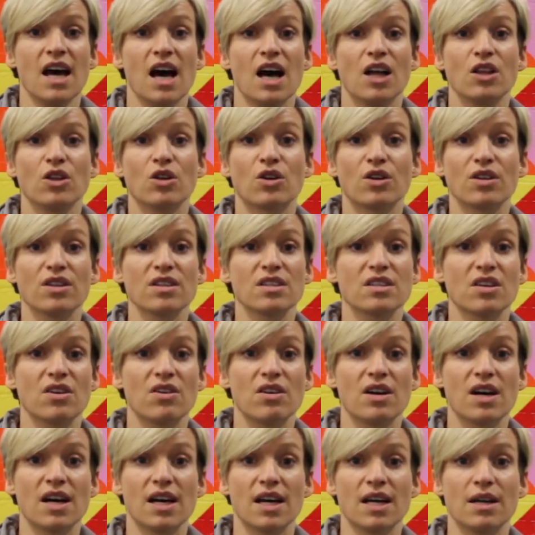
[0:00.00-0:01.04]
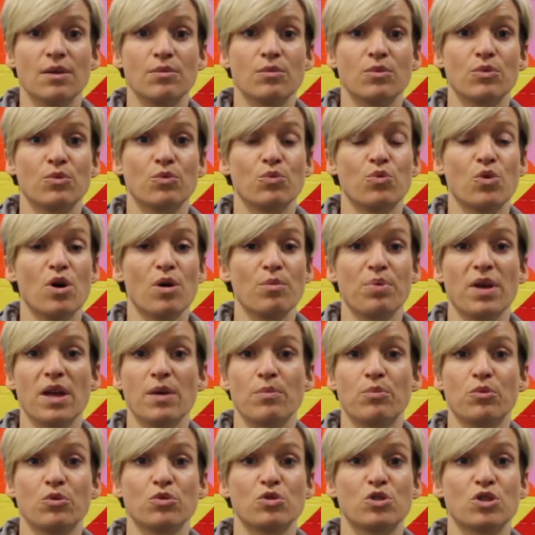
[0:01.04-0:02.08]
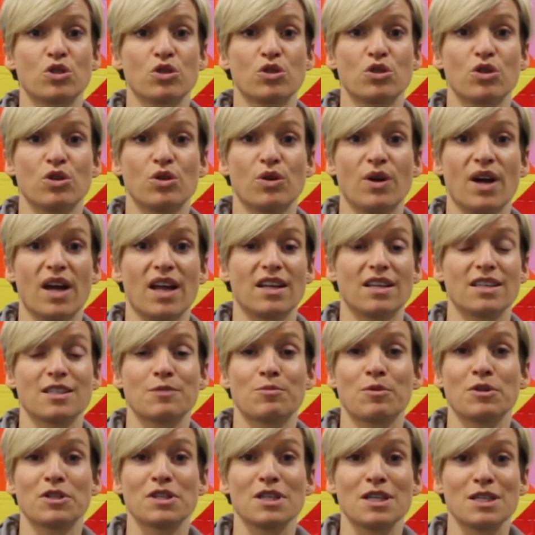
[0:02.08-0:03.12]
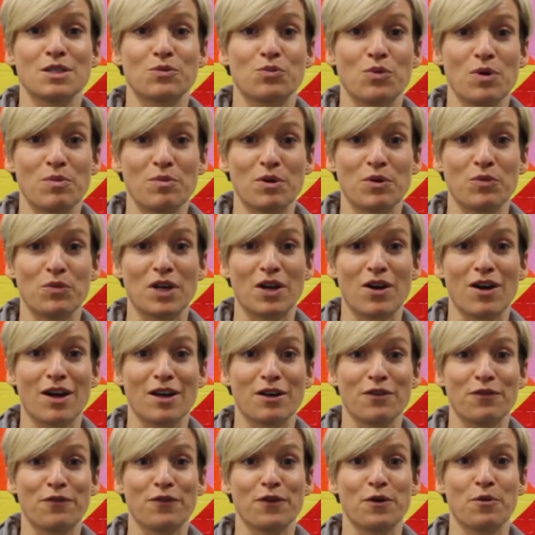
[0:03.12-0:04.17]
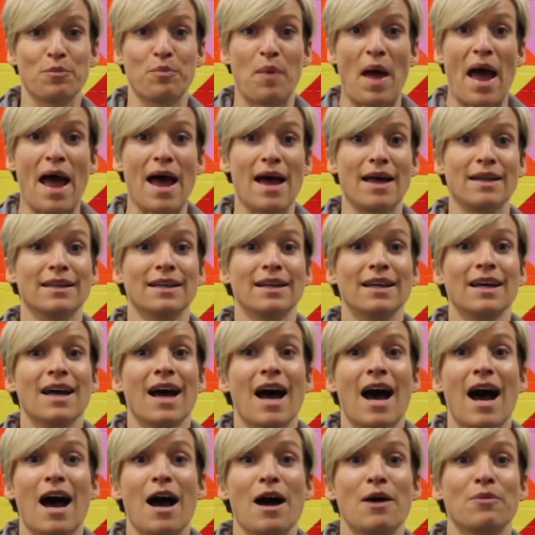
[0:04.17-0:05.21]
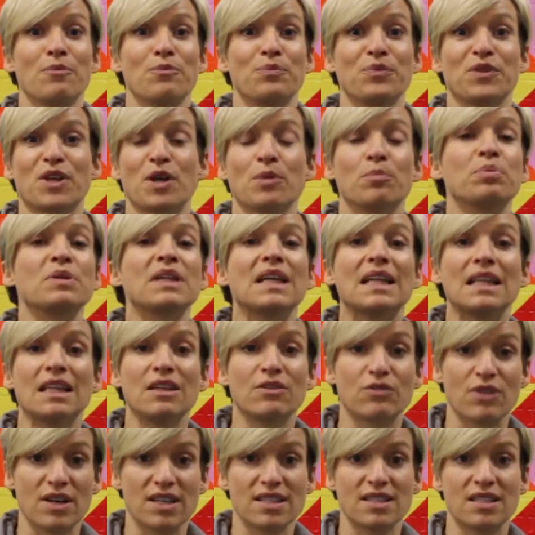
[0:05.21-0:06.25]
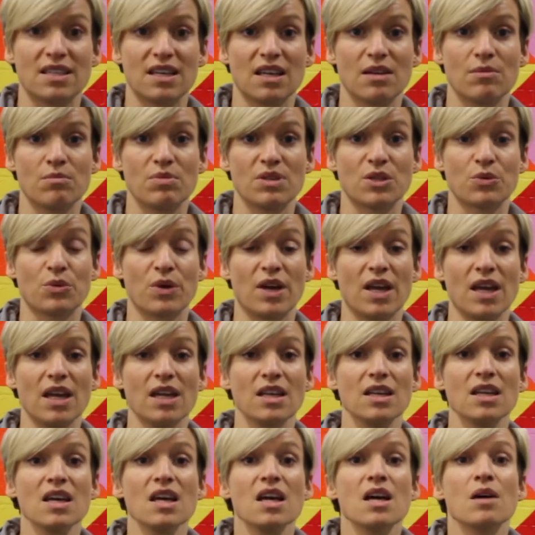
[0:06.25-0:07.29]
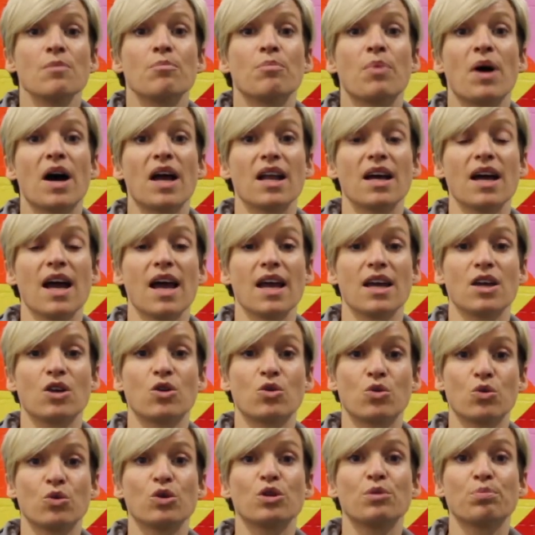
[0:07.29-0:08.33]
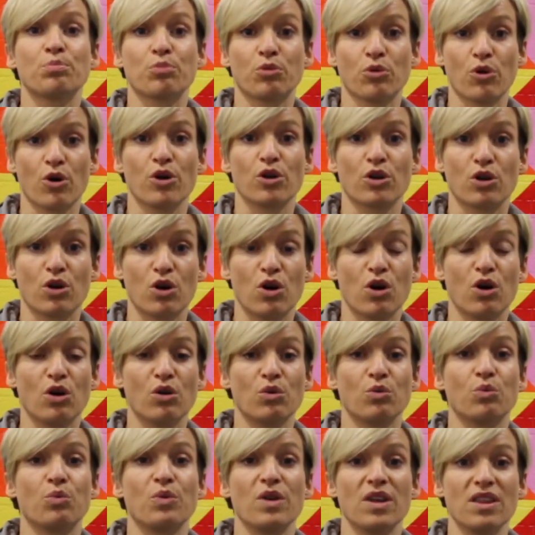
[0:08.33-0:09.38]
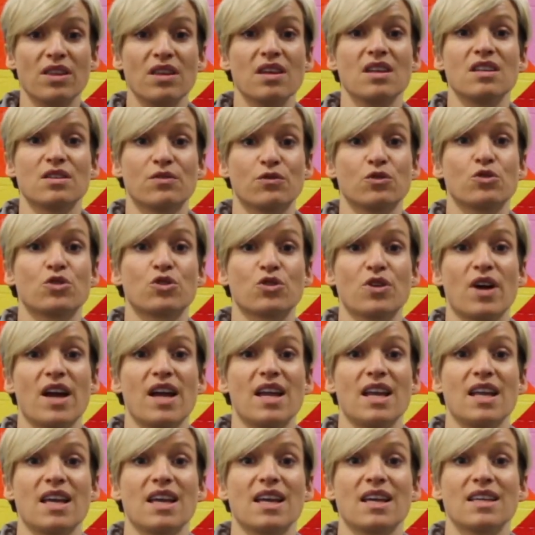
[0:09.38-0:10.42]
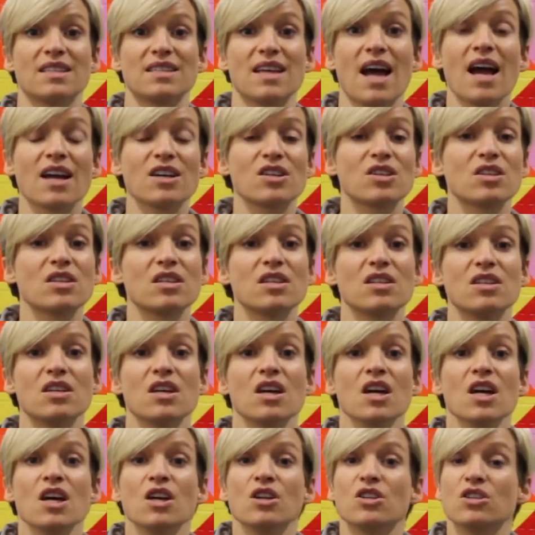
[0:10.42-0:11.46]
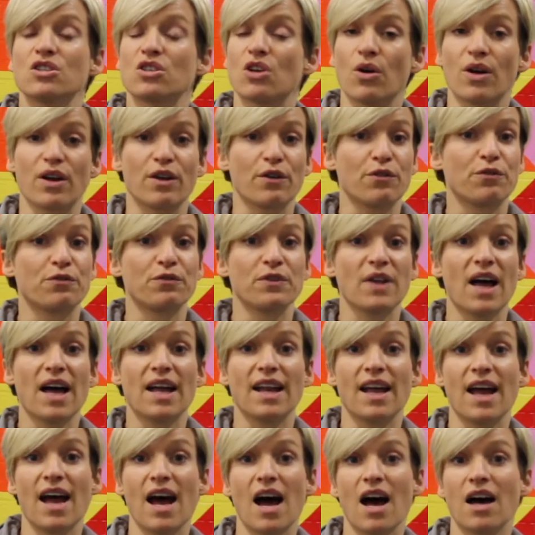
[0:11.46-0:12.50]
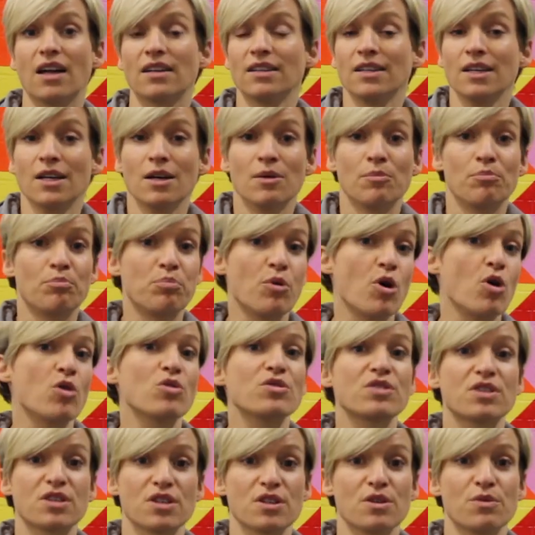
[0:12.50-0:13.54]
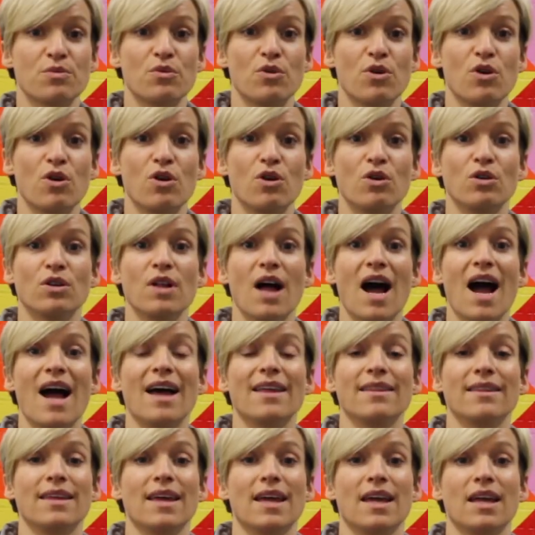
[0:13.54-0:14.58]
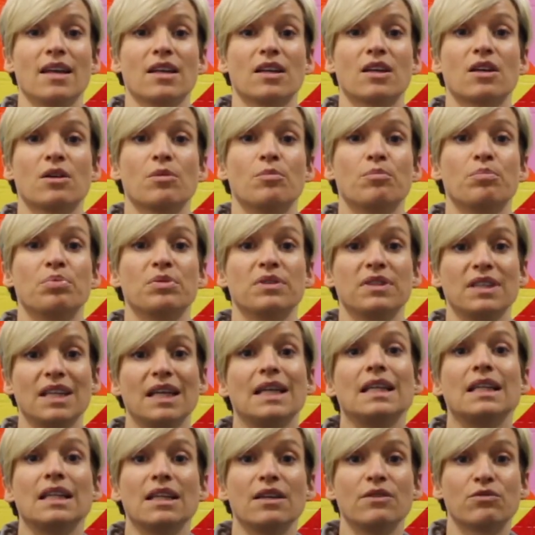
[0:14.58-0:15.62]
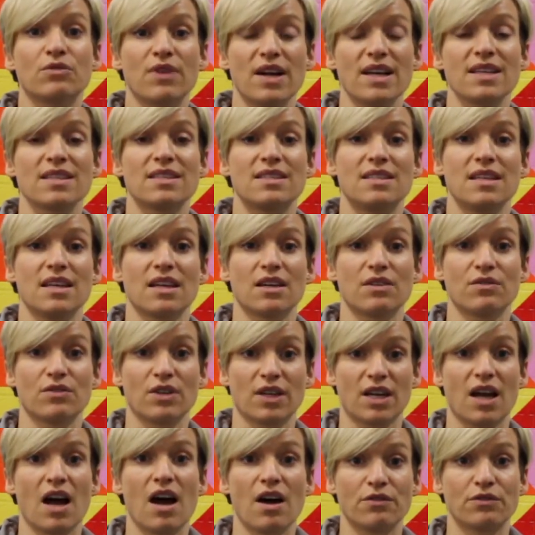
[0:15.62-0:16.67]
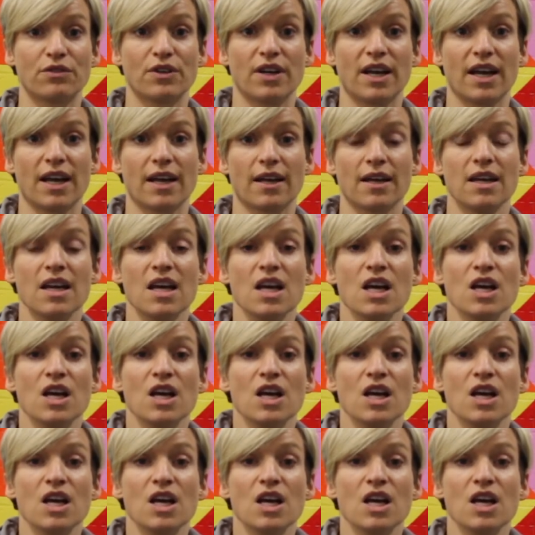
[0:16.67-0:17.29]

A lot of the time, what people do, and especially as women, we kind of feel bad completely resting in between, but a good protocol with interval training is actually just going flat out, balls to the wall, and then completely resting and recovering.